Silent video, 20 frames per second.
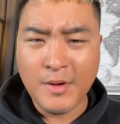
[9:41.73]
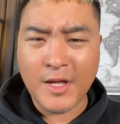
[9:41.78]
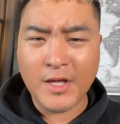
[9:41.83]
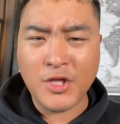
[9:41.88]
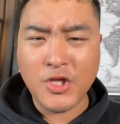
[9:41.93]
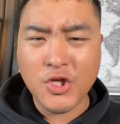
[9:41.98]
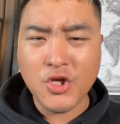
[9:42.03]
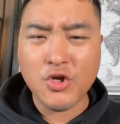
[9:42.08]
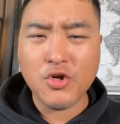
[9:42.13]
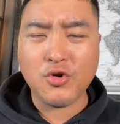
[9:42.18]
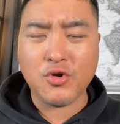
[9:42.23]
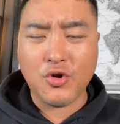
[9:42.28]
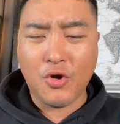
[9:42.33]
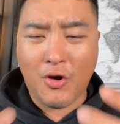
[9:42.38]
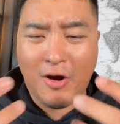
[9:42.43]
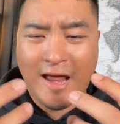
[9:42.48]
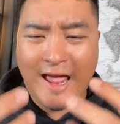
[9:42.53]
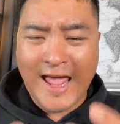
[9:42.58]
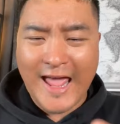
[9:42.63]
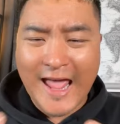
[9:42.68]
but
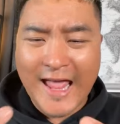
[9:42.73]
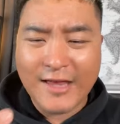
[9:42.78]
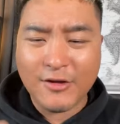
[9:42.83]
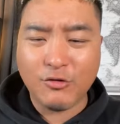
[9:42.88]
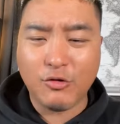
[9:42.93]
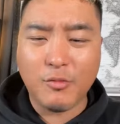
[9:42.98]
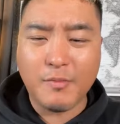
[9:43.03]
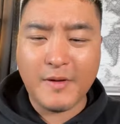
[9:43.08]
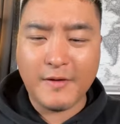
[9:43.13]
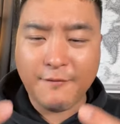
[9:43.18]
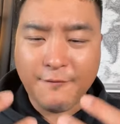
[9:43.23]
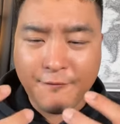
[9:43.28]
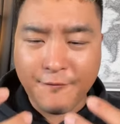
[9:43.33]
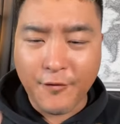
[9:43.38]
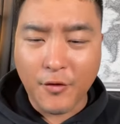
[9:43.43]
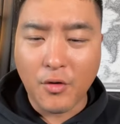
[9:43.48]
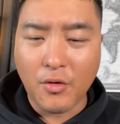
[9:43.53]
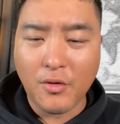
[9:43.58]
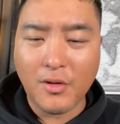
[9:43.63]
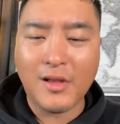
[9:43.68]
your hands will be
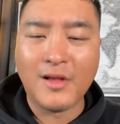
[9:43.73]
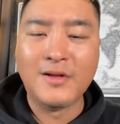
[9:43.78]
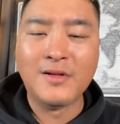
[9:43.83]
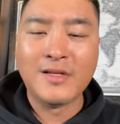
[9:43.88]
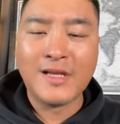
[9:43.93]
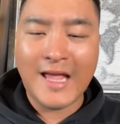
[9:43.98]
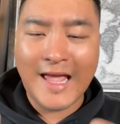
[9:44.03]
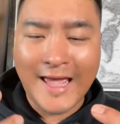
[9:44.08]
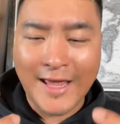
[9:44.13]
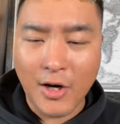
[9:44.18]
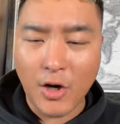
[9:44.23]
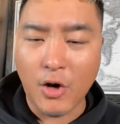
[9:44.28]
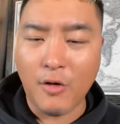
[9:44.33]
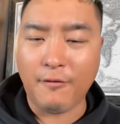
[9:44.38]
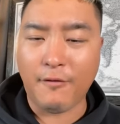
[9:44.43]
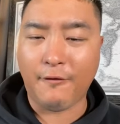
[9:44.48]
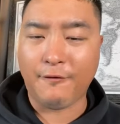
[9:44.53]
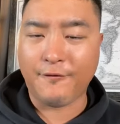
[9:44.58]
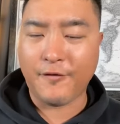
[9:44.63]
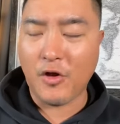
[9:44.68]
full and
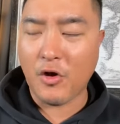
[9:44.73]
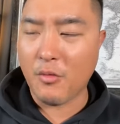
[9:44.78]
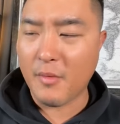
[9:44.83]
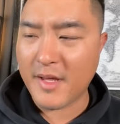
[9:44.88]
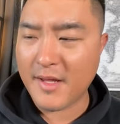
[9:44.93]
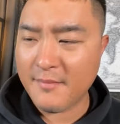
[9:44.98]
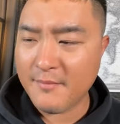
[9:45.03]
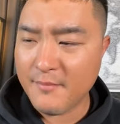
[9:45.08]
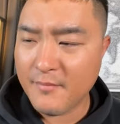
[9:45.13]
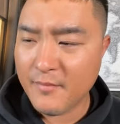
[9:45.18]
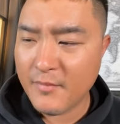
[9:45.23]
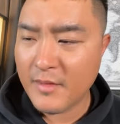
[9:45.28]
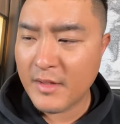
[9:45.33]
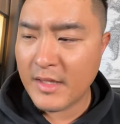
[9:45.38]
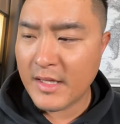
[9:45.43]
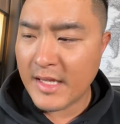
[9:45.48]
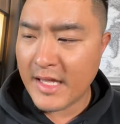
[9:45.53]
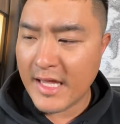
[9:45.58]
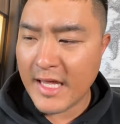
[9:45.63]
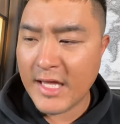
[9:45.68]
overflowing
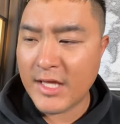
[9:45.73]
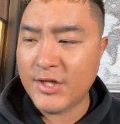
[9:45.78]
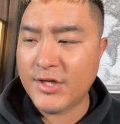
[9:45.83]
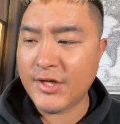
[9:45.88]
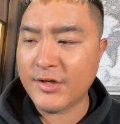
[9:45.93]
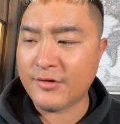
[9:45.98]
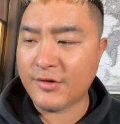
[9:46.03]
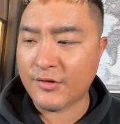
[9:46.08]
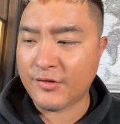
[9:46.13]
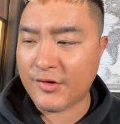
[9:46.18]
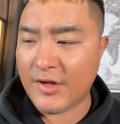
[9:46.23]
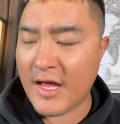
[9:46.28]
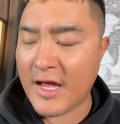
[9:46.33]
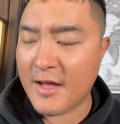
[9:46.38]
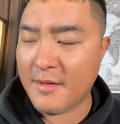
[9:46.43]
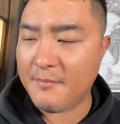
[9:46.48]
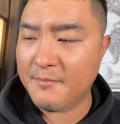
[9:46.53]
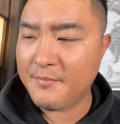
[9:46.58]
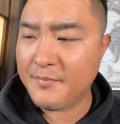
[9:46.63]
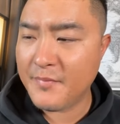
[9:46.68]
in Jesus'
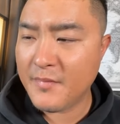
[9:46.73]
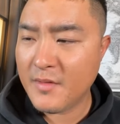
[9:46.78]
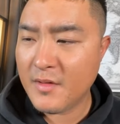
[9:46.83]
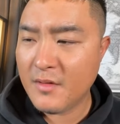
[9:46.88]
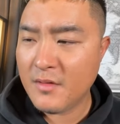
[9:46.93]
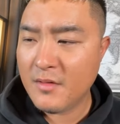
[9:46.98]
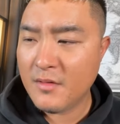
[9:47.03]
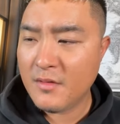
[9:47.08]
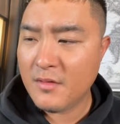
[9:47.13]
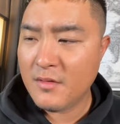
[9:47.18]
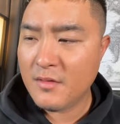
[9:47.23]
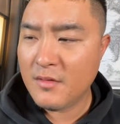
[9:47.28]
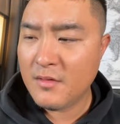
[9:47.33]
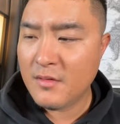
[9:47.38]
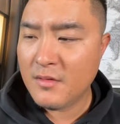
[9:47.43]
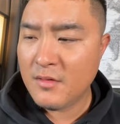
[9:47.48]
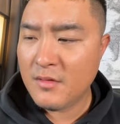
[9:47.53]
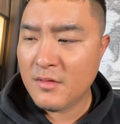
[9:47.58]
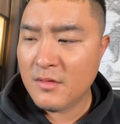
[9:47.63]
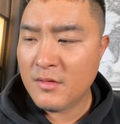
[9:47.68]
name.
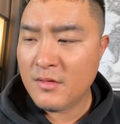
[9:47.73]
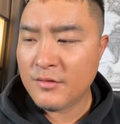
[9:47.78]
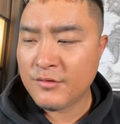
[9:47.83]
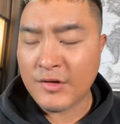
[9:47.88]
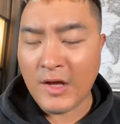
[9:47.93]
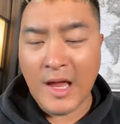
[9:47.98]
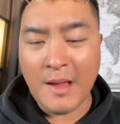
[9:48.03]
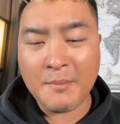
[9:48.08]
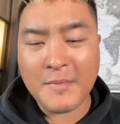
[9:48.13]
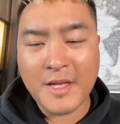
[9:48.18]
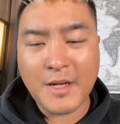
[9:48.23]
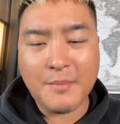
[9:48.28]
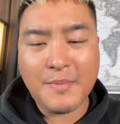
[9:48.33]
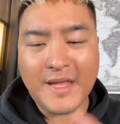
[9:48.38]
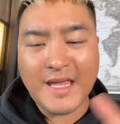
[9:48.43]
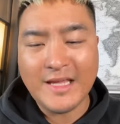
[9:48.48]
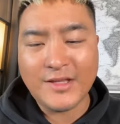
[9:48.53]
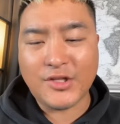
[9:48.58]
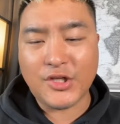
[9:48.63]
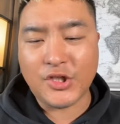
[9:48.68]
So I'm going to
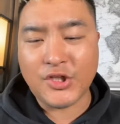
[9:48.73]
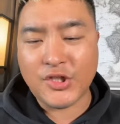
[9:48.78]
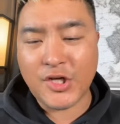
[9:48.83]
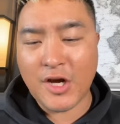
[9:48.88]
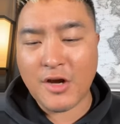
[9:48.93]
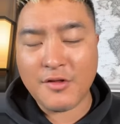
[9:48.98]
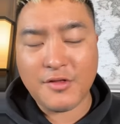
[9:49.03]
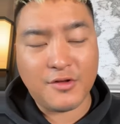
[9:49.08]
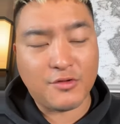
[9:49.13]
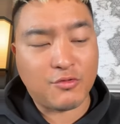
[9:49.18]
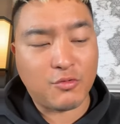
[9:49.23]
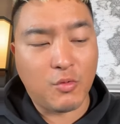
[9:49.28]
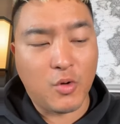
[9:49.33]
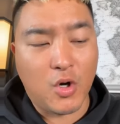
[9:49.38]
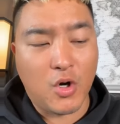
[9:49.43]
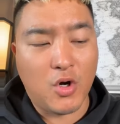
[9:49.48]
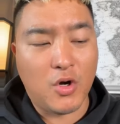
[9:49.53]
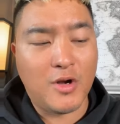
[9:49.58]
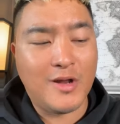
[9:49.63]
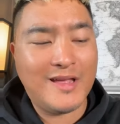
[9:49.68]
begin to share this
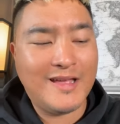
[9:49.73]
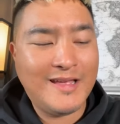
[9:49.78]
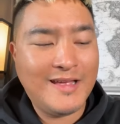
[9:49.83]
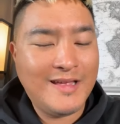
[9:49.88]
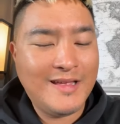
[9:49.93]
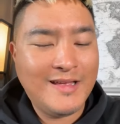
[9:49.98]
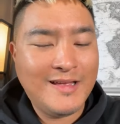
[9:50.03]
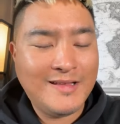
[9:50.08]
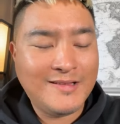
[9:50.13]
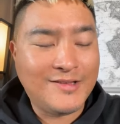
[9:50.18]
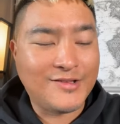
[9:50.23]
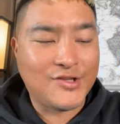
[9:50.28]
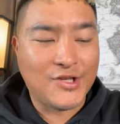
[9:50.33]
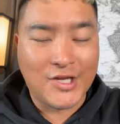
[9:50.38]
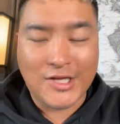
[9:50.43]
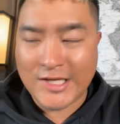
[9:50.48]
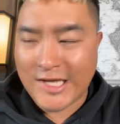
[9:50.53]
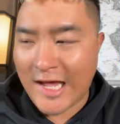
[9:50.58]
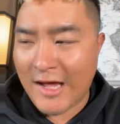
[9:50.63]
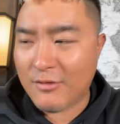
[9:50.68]
word, this
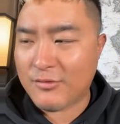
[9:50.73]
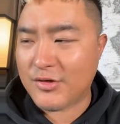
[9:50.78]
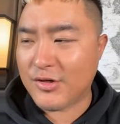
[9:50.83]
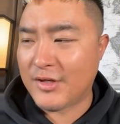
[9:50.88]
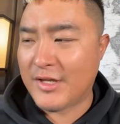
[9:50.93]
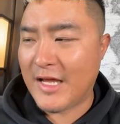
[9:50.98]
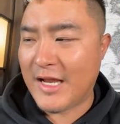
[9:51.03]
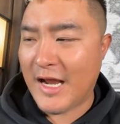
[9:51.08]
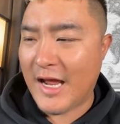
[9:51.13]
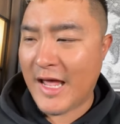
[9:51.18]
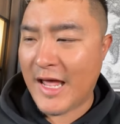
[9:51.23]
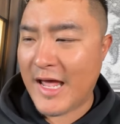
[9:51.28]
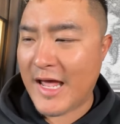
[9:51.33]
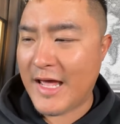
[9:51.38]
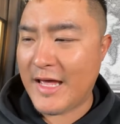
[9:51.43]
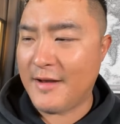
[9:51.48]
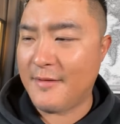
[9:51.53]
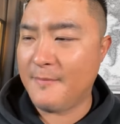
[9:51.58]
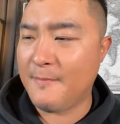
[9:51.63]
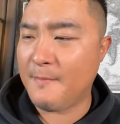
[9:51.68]
encounter that I
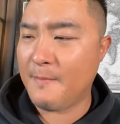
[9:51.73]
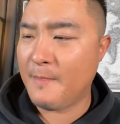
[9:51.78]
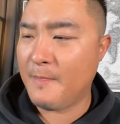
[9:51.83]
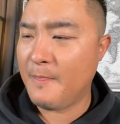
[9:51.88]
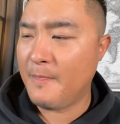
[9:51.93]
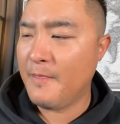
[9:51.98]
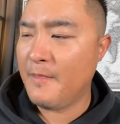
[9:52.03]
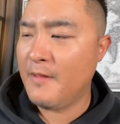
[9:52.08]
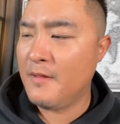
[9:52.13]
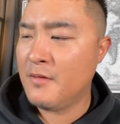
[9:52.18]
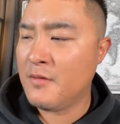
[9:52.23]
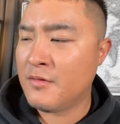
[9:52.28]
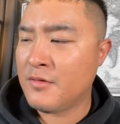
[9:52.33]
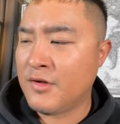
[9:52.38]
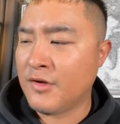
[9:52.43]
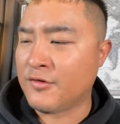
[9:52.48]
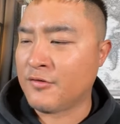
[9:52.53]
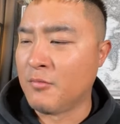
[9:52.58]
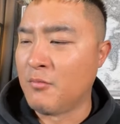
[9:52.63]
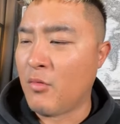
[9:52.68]
had.
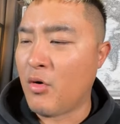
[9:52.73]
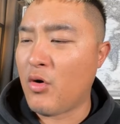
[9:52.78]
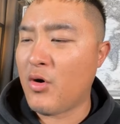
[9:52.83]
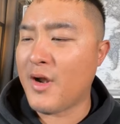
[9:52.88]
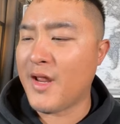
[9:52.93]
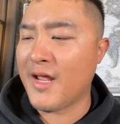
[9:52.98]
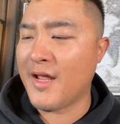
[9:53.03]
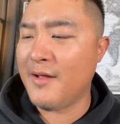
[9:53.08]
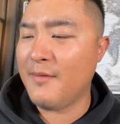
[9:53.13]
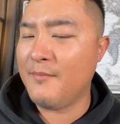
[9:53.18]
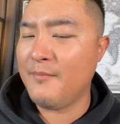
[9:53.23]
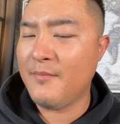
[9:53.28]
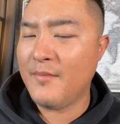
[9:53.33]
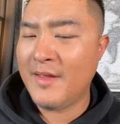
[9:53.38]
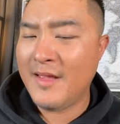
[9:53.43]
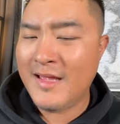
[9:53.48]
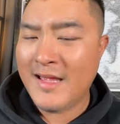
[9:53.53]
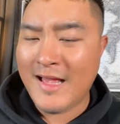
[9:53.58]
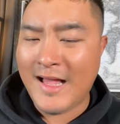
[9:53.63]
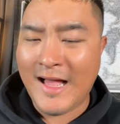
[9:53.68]
This morning,
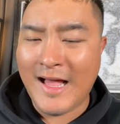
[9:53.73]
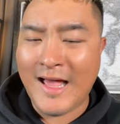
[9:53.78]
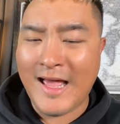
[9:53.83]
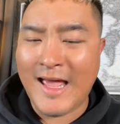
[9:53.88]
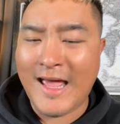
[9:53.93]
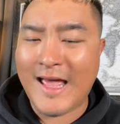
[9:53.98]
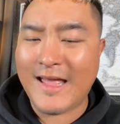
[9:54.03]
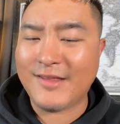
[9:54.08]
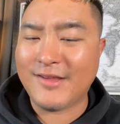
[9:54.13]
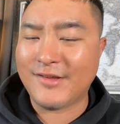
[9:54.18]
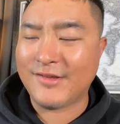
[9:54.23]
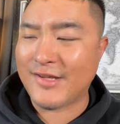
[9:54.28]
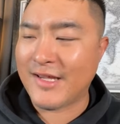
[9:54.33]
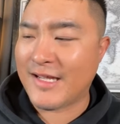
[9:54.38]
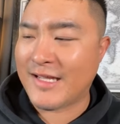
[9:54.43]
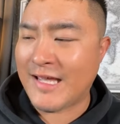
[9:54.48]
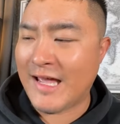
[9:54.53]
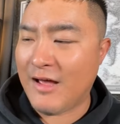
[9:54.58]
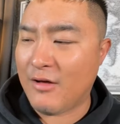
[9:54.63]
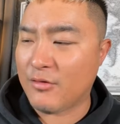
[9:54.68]
I had this
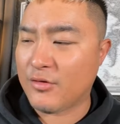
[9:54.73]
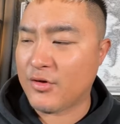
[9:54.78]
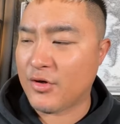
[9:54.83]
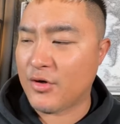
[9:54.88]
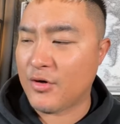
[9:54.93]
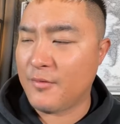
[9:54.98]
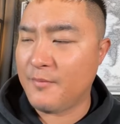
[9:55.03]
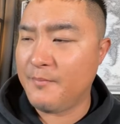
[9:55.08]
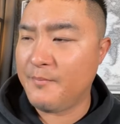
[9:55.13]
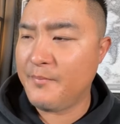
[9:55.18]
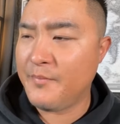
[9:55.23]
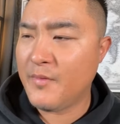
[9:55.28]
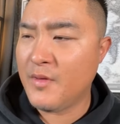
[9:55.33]
encounter